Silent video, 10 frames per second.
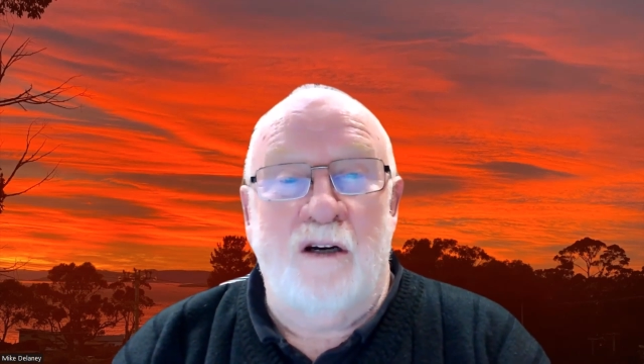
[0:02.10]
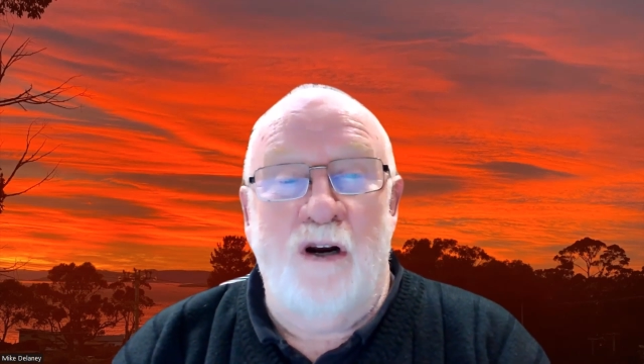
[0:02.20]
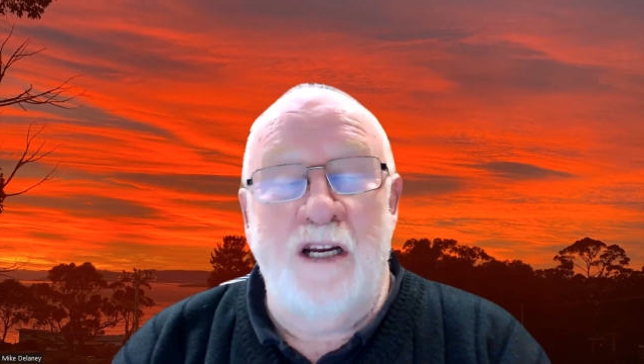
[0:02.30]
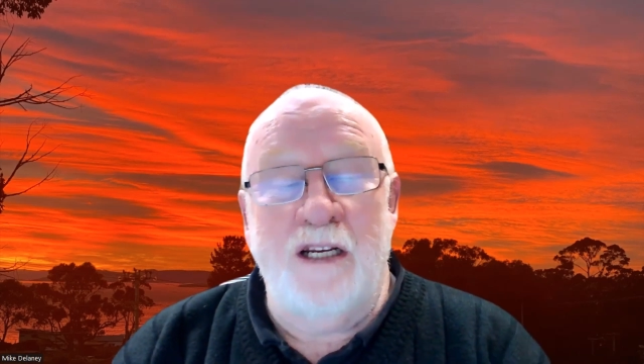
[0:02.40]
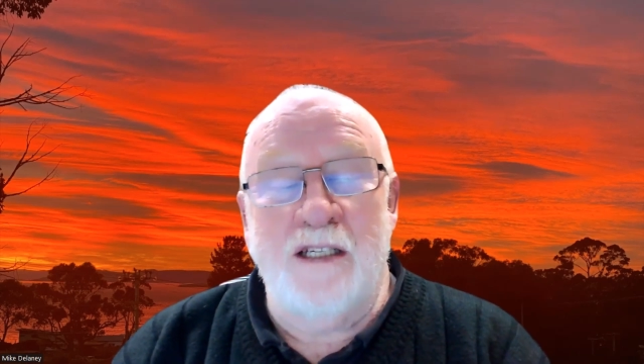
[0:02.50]

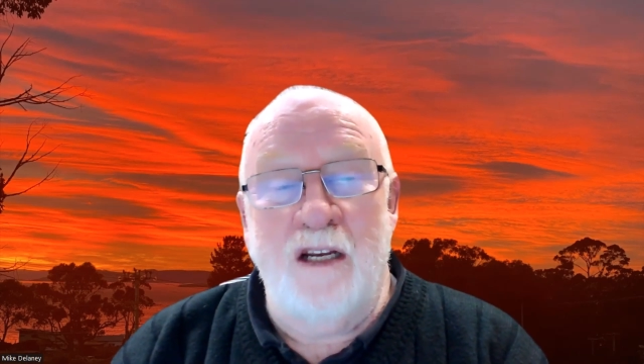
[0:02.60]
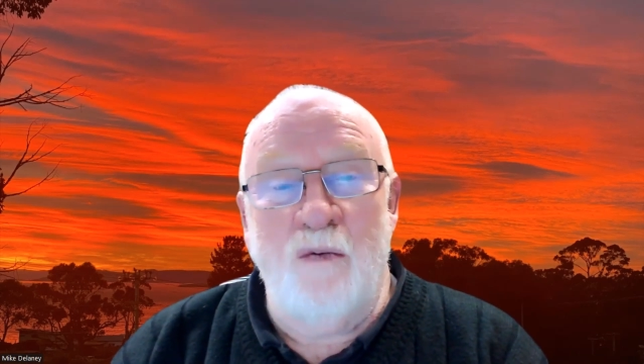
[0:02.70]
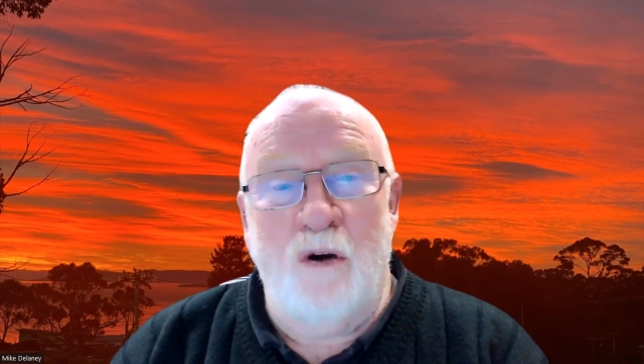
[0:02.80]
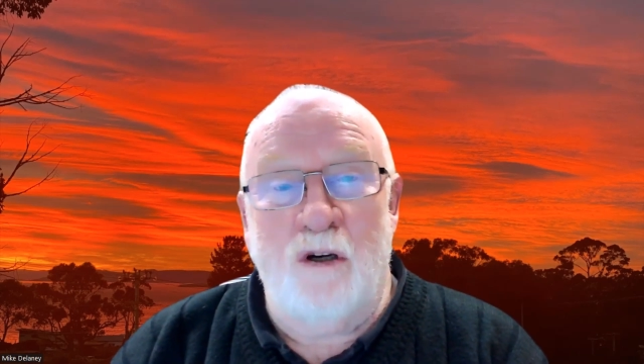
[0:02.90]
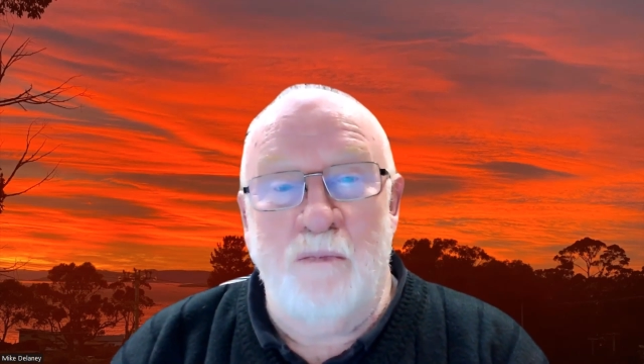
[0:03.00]
Greetings
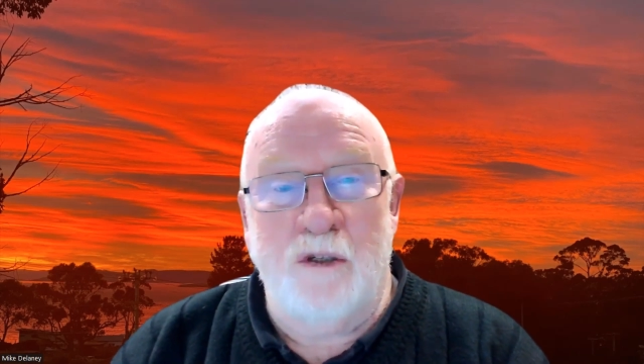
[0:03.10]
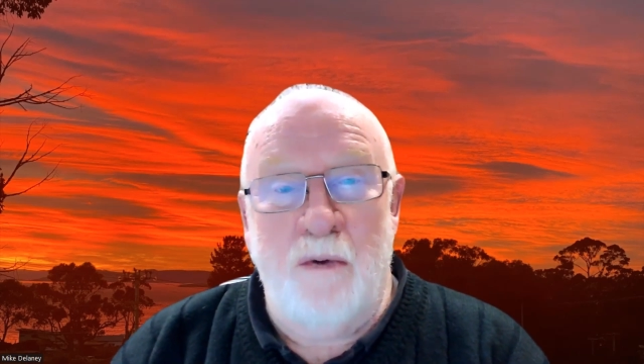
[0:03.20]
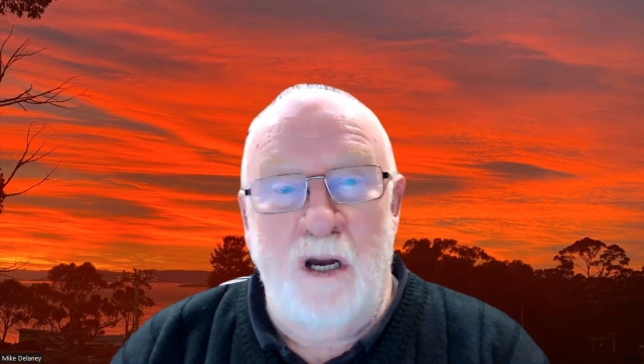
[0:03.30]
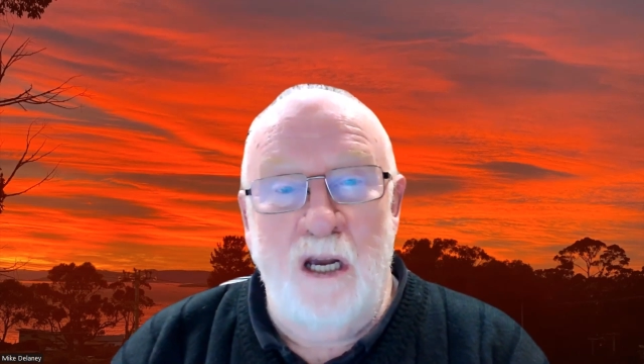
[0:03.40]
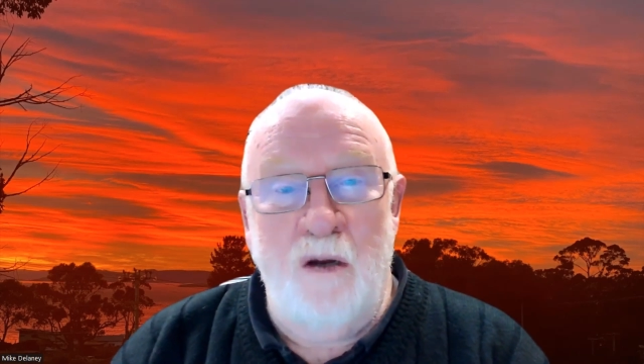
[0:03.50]
and welcome to
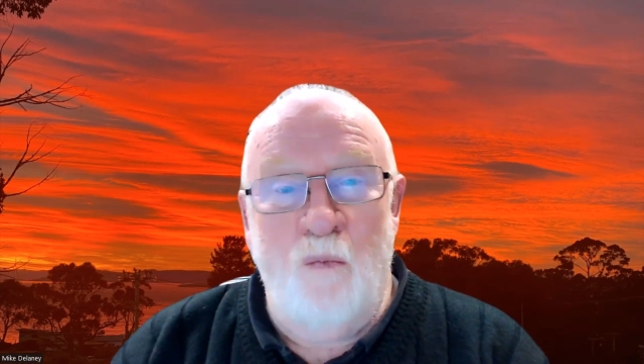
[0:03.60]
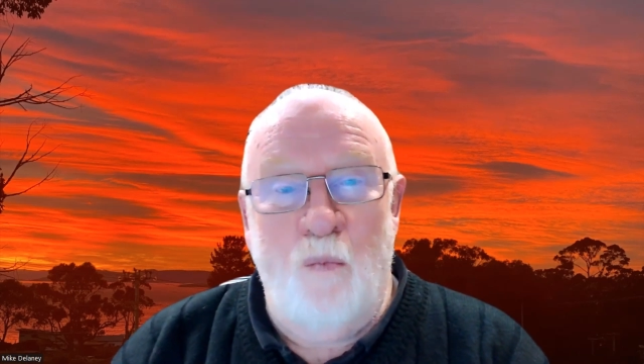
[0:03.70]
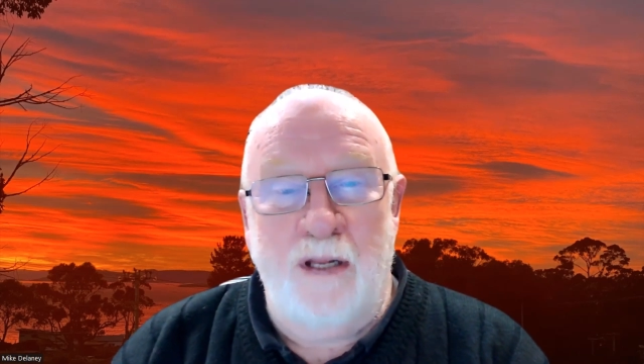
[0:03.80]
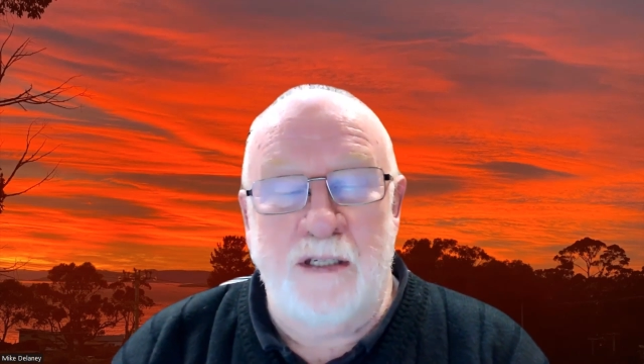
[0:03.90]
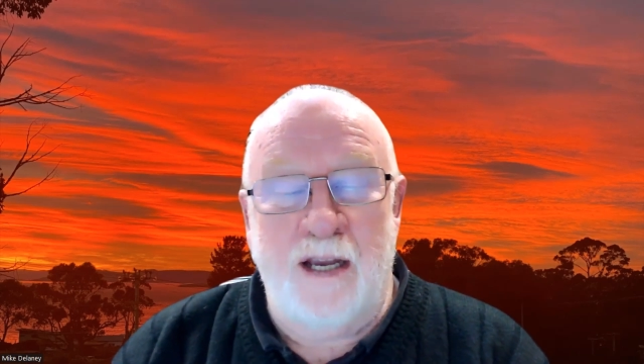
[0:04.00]
my
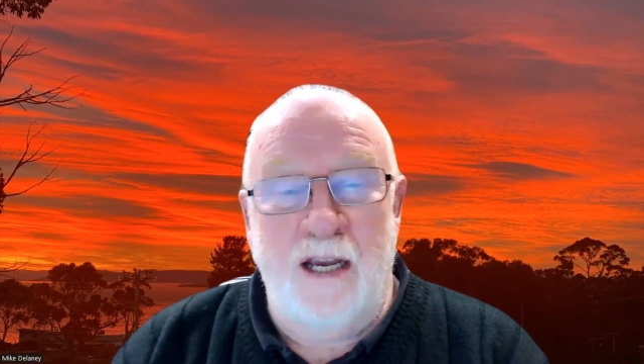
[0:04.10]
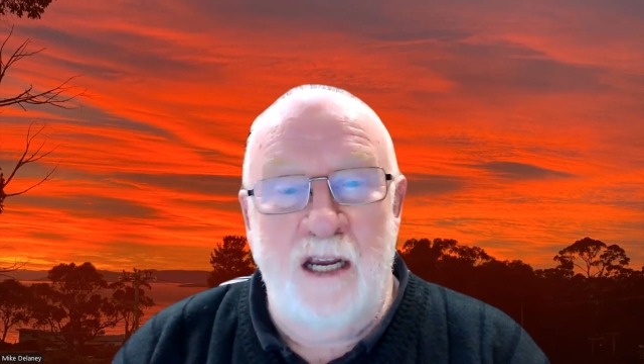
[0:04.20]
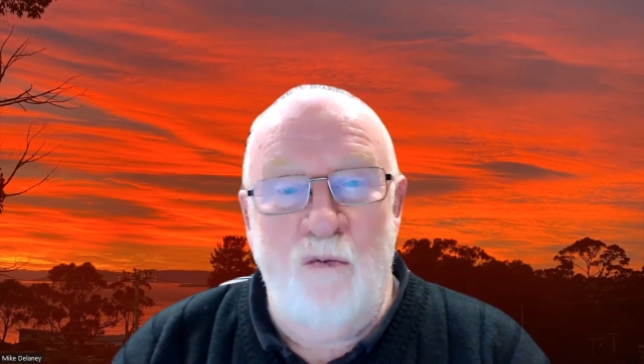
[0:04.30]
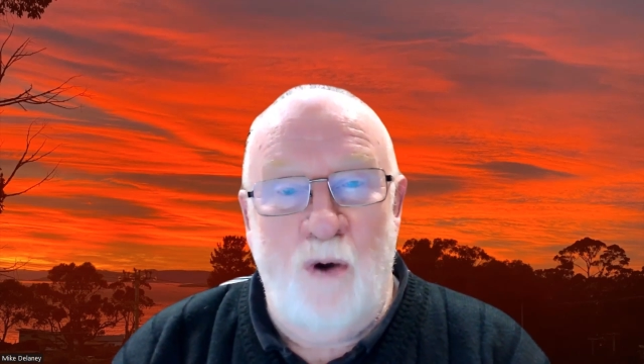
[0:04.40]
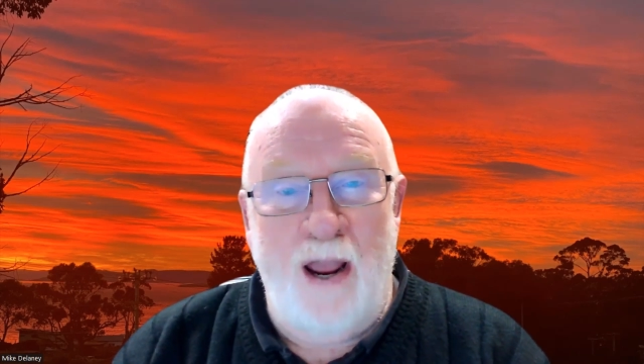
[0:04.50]

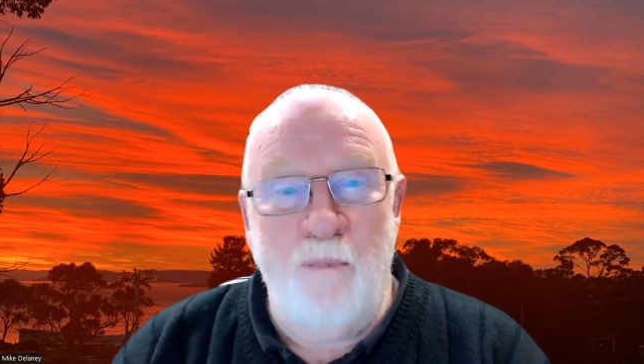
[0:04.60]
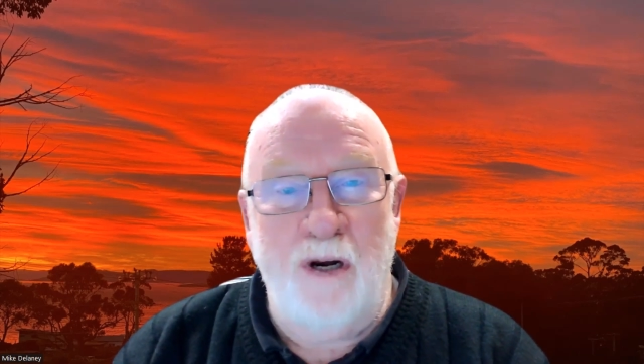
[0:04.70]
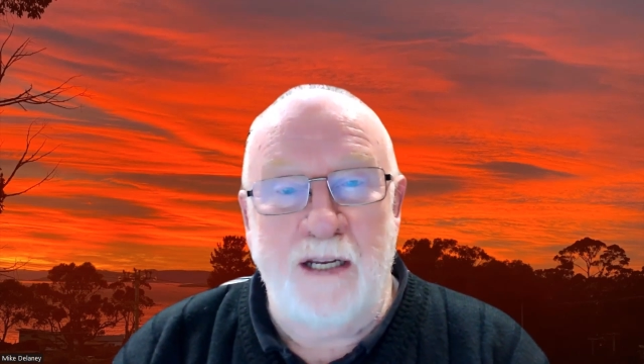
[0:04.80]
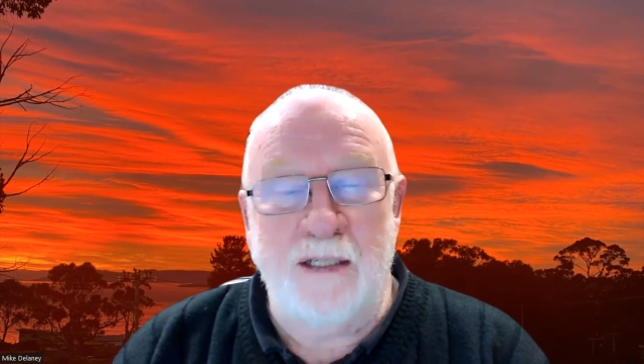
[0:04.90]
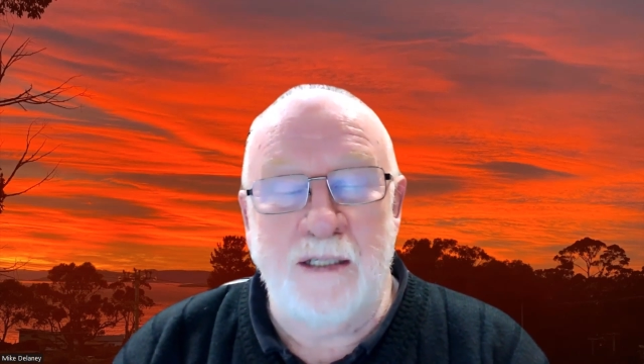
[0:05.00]
Wednesday
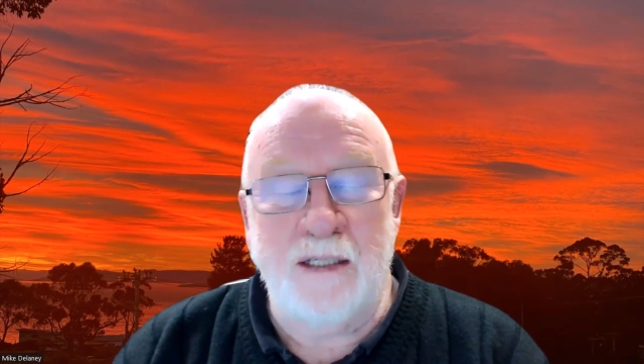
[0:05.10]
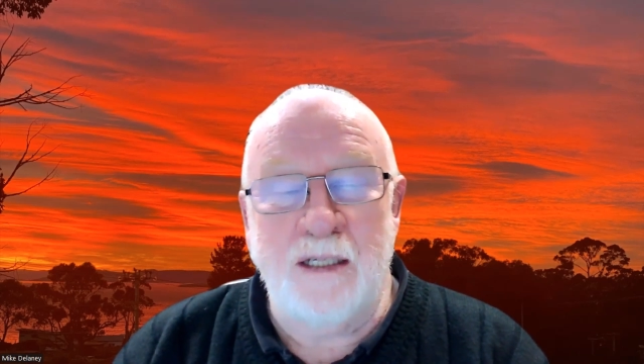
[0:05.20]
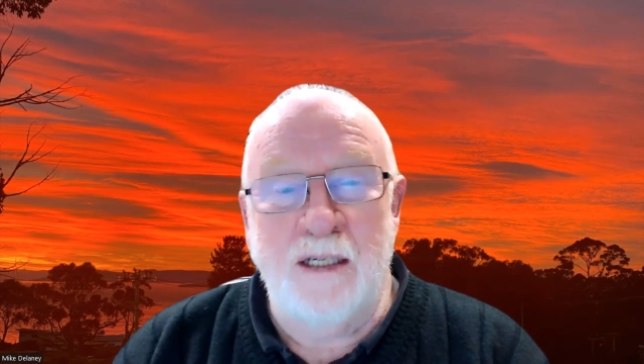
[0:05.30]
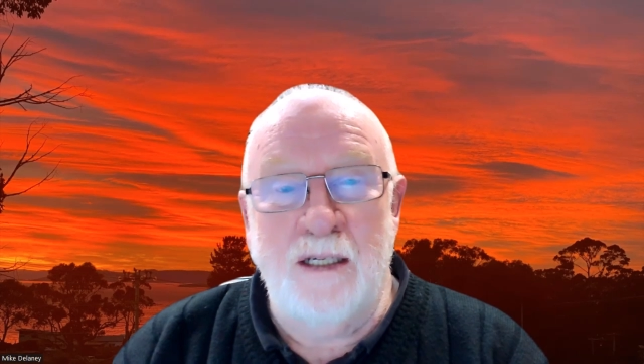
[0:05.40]
ramblings.